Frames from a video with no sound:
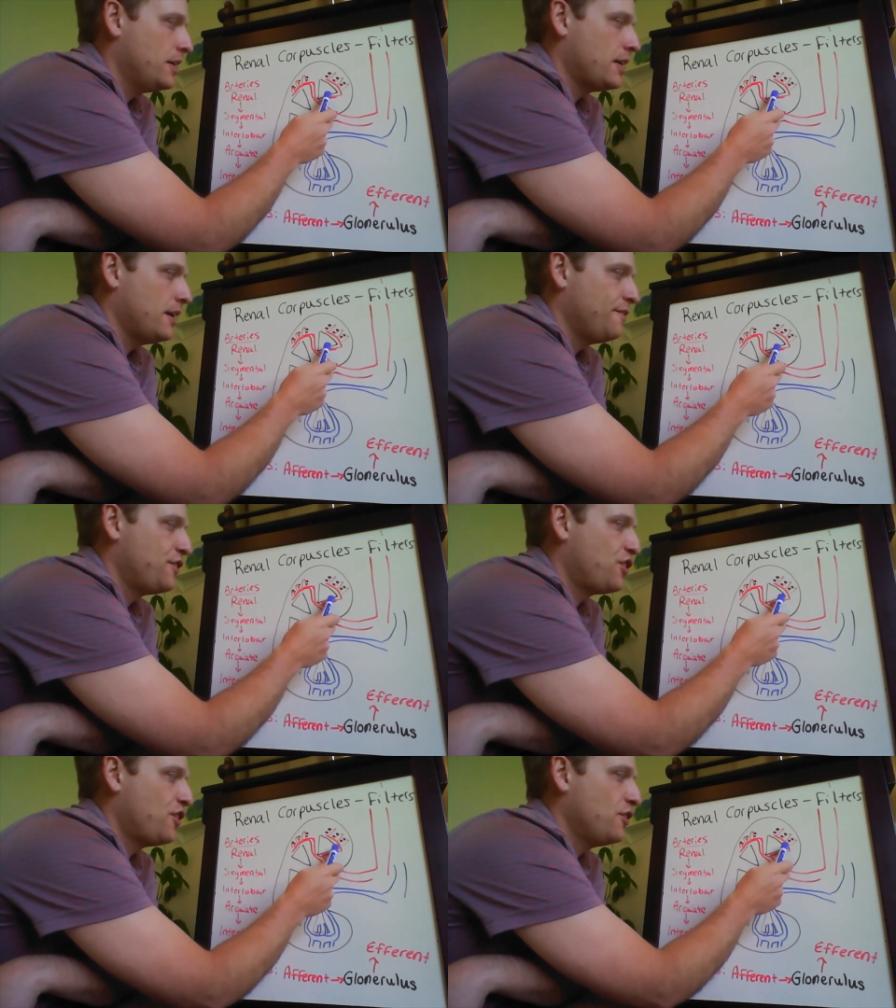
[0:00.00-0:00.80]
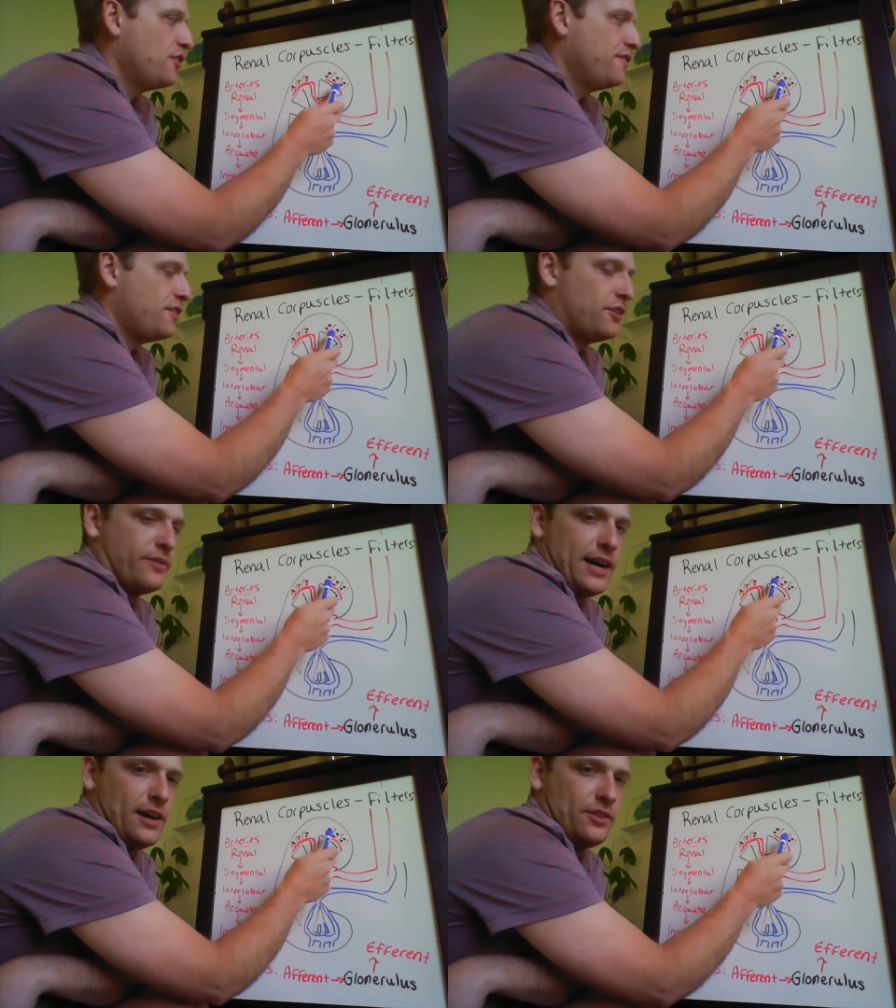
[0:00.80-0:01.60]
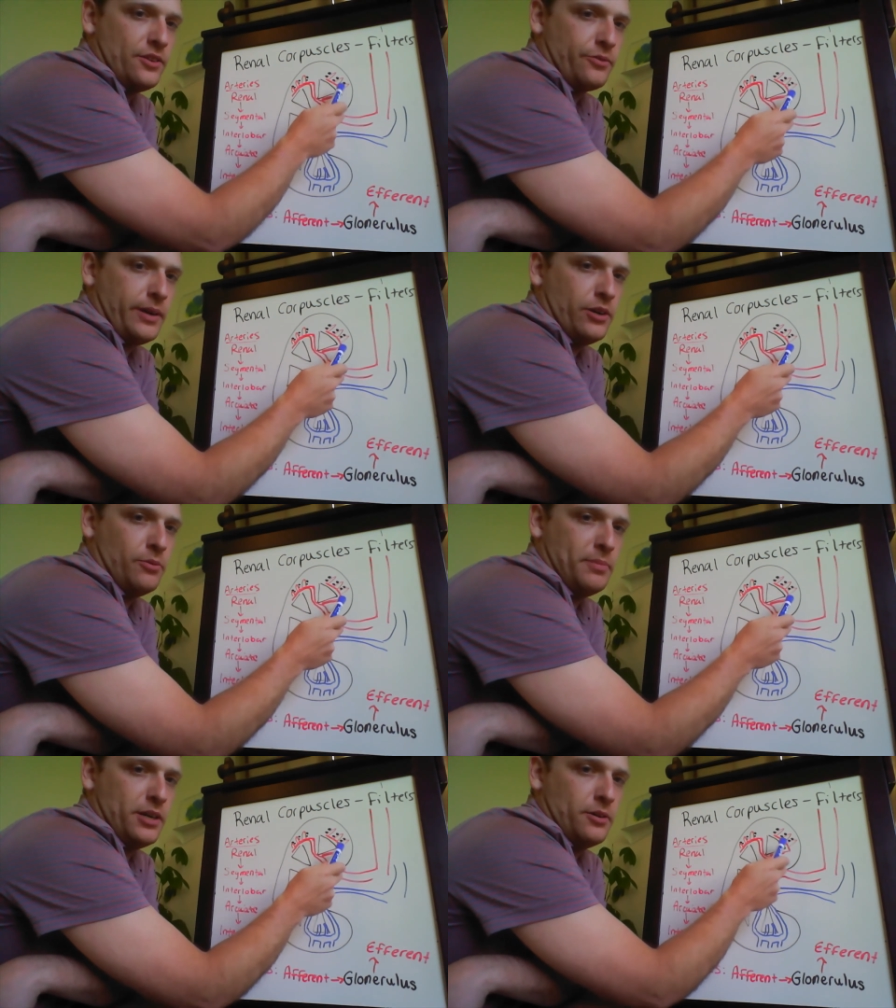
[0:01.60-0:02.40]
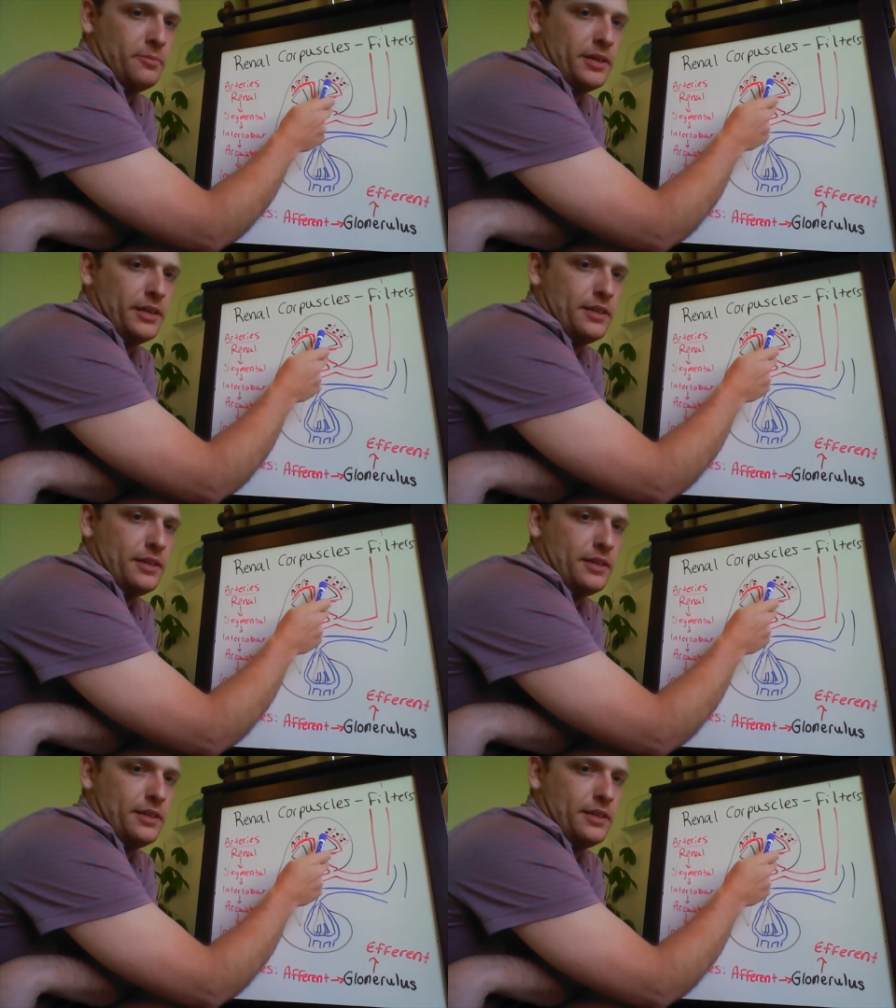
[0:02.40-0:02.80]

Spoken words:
kind of curve around the renal pyramid.